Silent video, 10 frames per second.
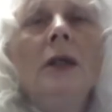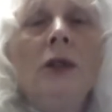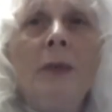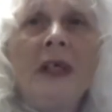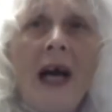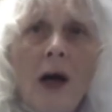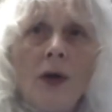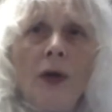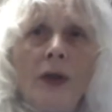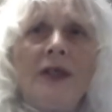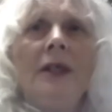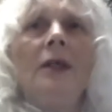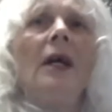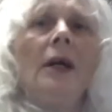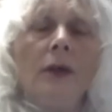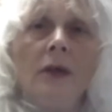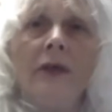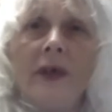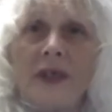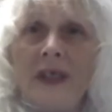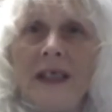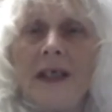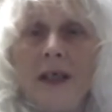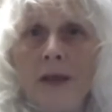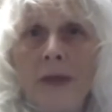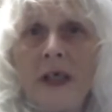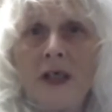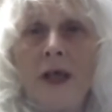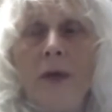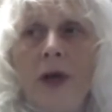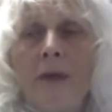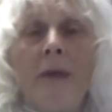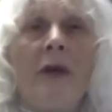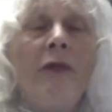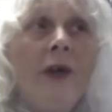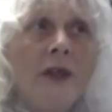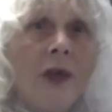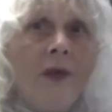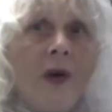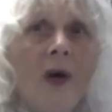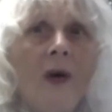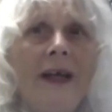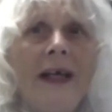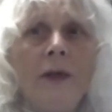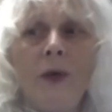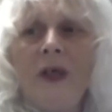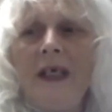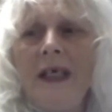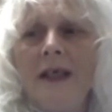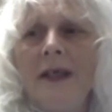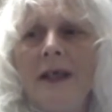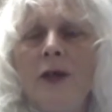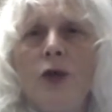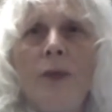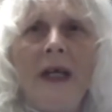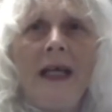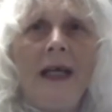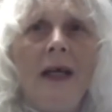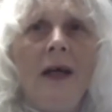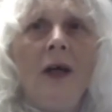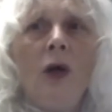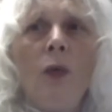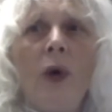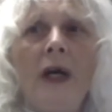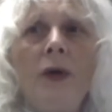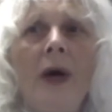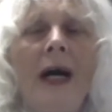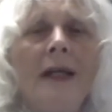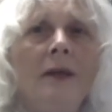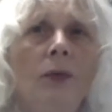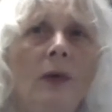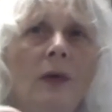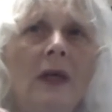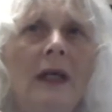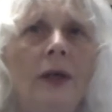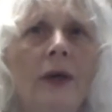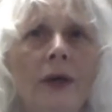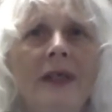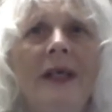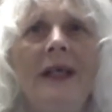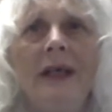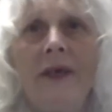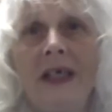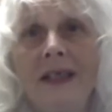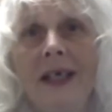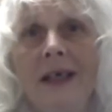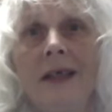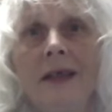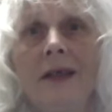But how could a universal income actually work? First of all, it would need to be where you're at a good living standard.